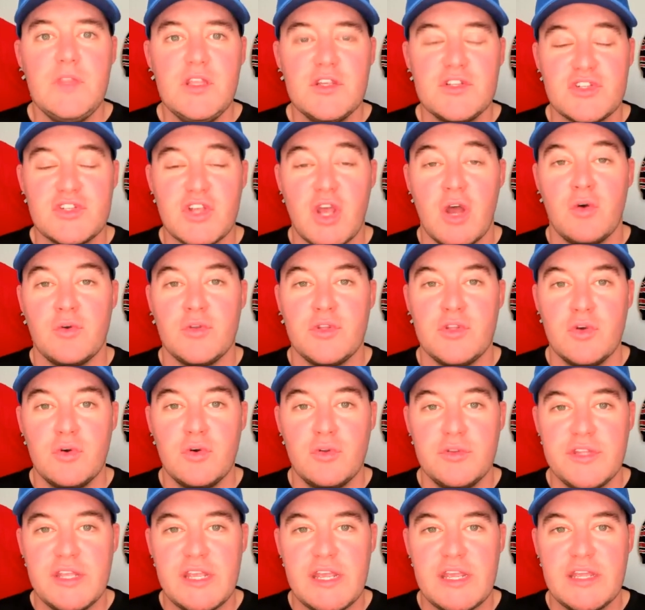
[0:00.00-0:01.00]
So
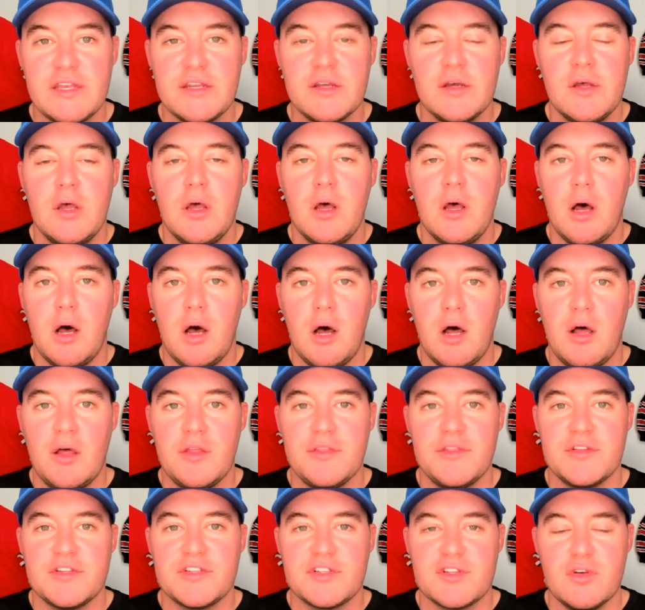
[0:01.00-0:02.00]
you'll need all
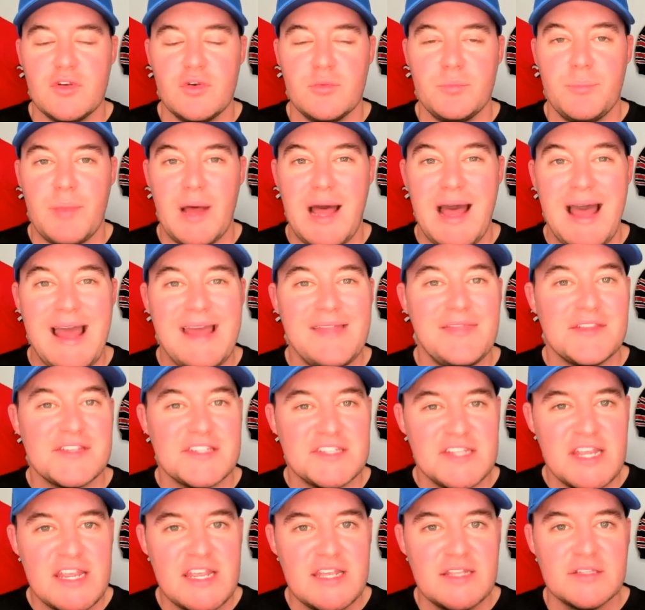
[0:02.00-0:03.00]
the scoop behind the
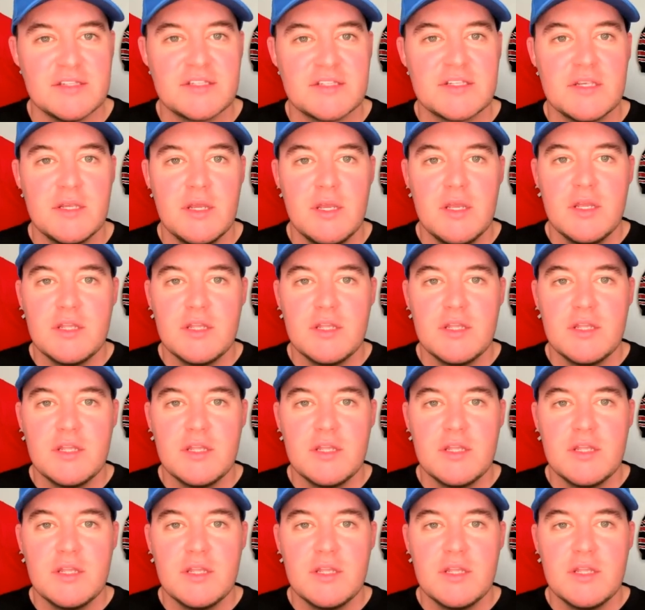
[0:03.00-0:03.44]
scenes